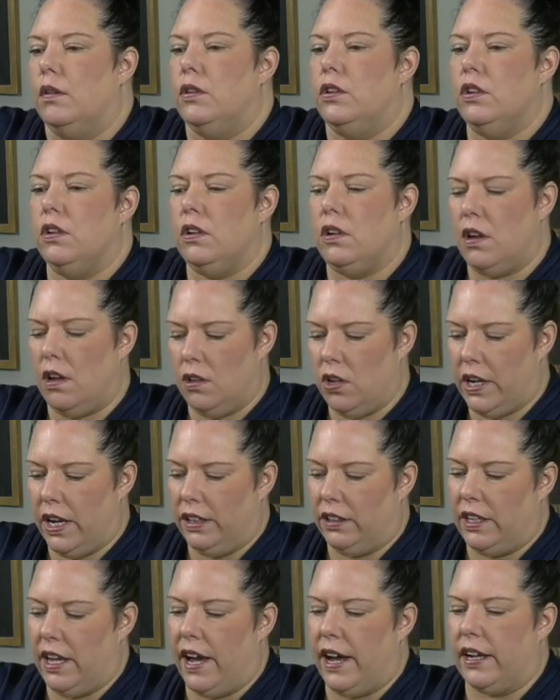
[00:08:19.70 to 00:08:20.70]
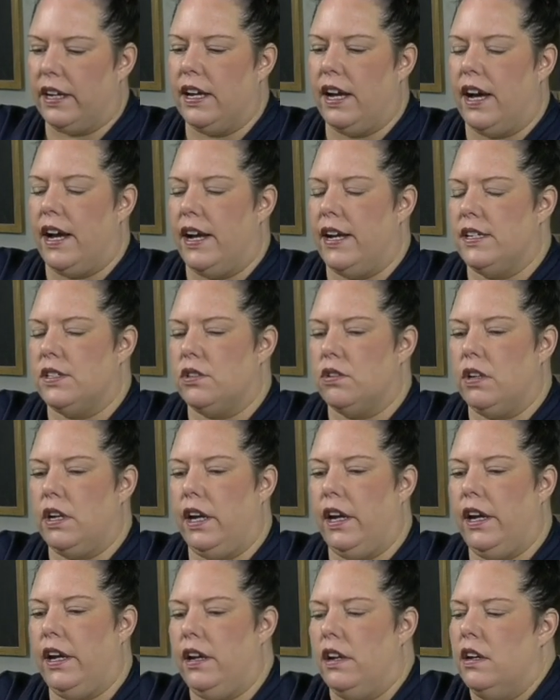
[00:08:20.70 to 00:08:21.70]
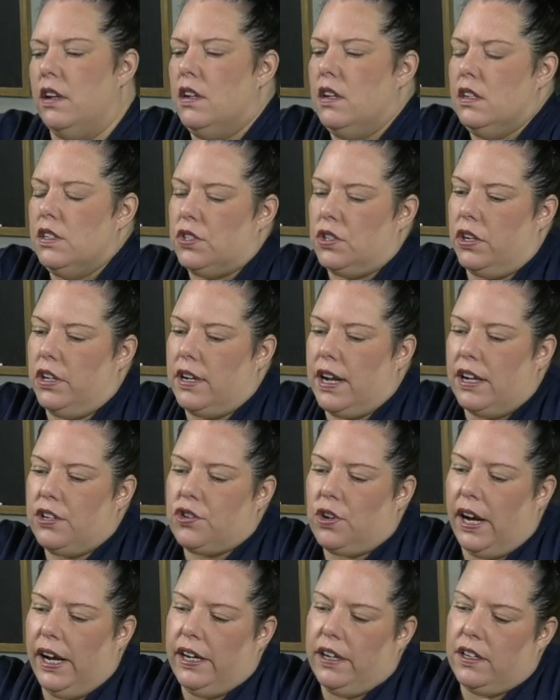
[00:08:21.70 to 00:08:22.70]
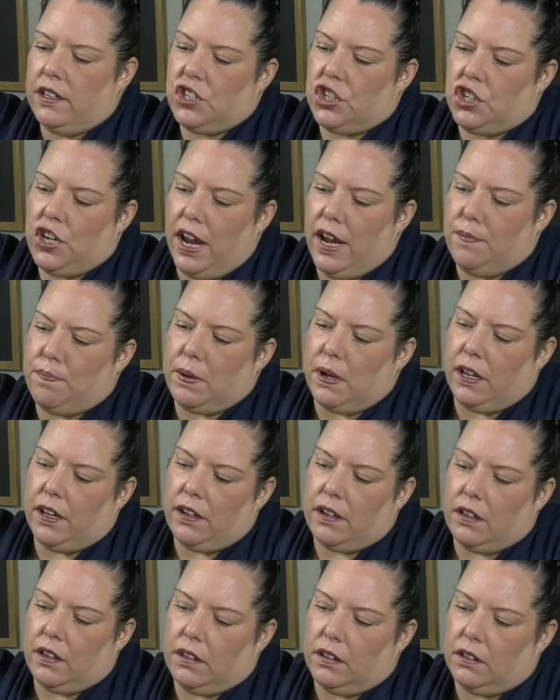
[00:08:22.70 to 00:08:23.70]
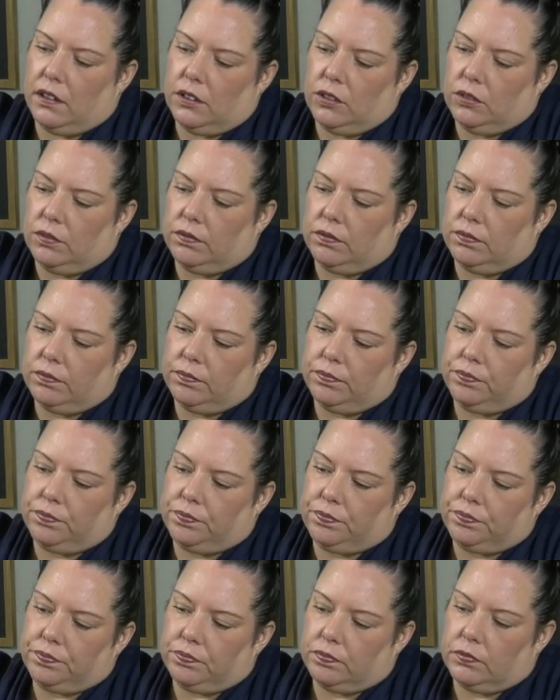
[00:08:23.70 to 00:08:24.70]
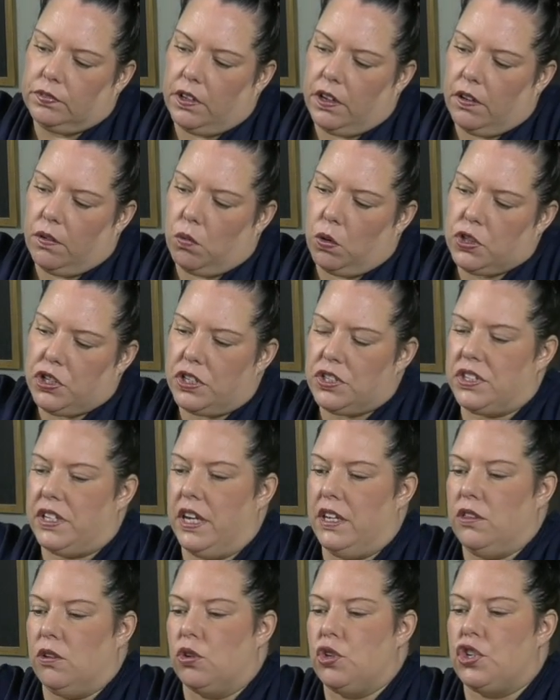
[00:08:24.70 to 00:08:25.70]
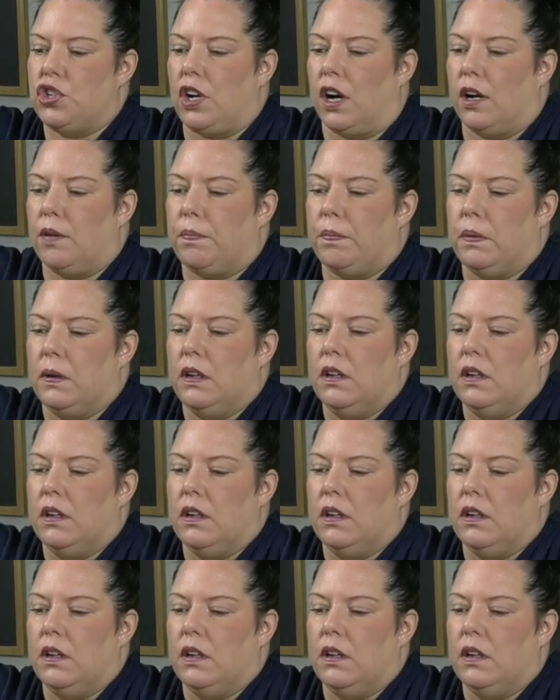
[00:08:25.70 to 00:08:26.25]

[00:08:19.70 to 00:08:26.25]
Oh, look at that, guys, okay? So you're not trying to shape it. We're just getting those sharp.